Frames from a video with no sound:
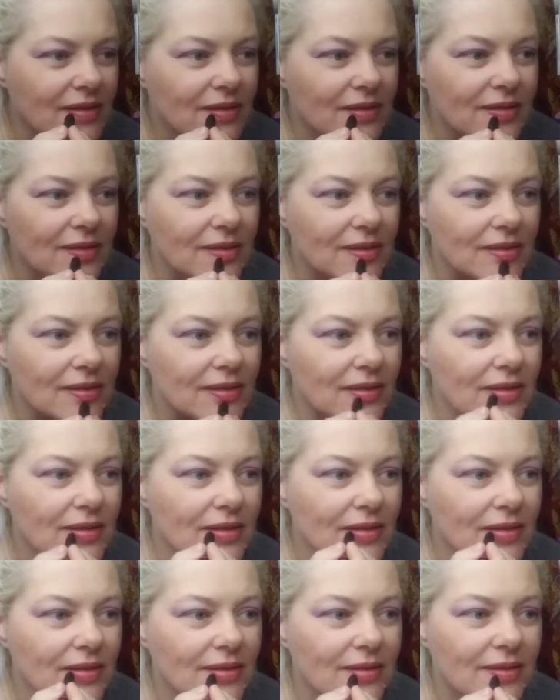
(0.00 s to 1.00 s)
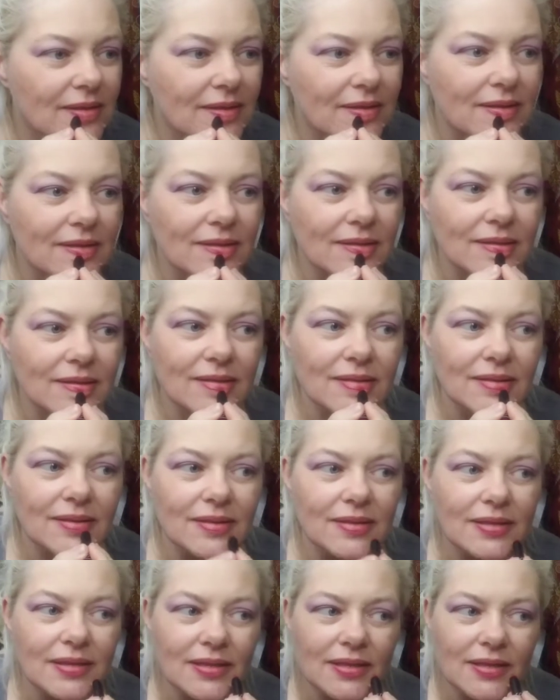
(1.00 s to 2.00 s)

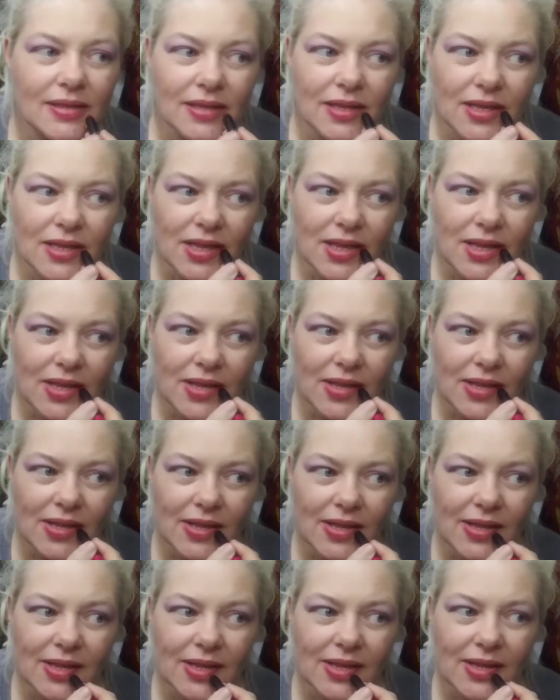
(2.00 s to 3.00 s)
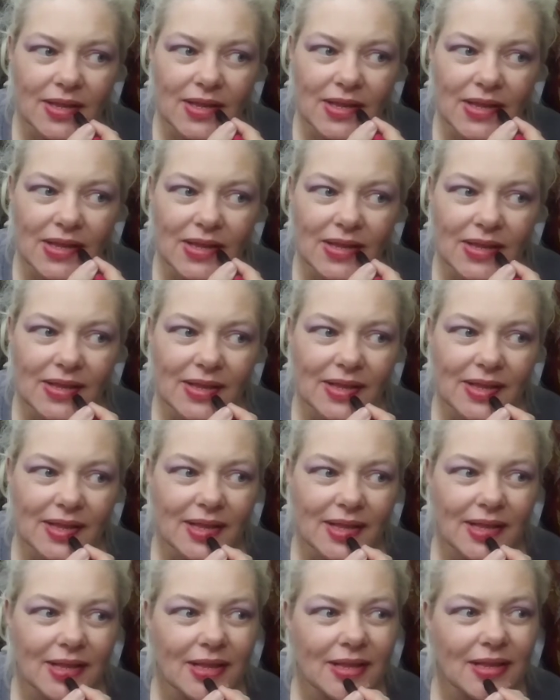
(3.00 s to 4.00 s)

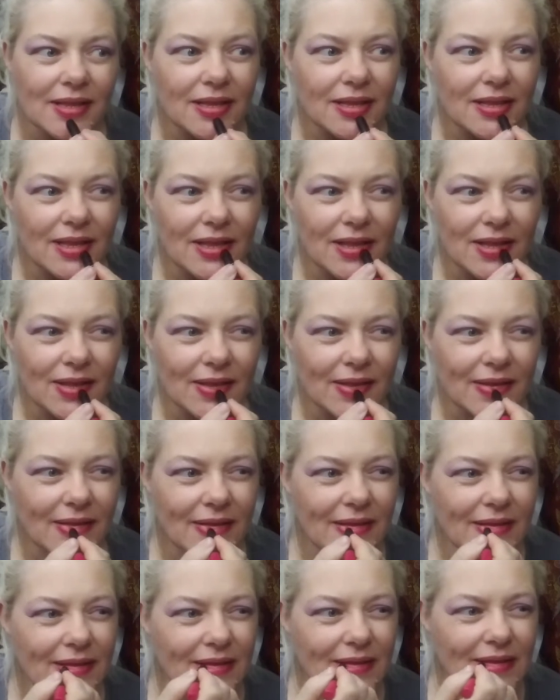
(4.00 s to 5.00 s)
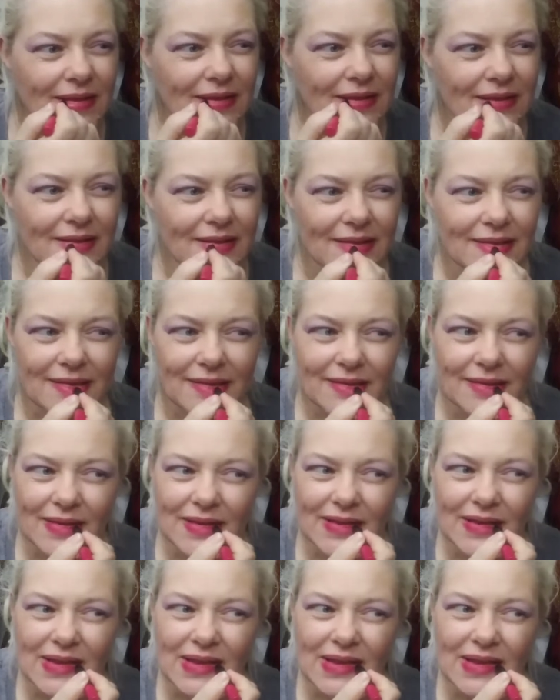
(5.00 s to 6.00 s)

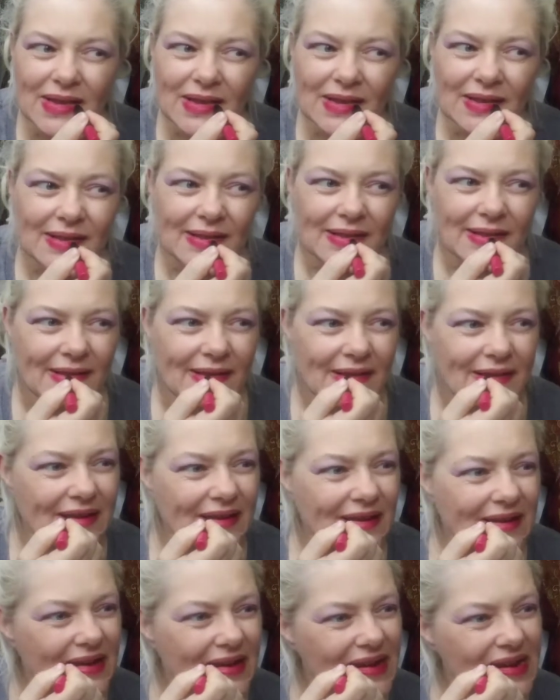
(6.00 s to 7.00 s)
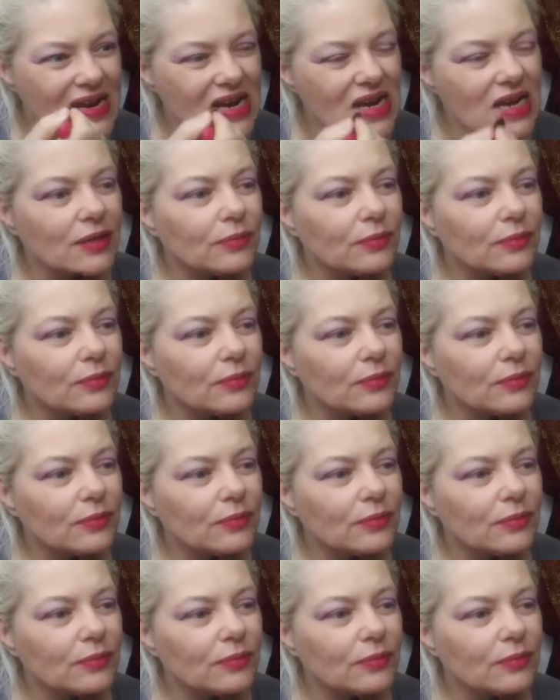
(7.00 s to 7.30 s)
(no one is talking)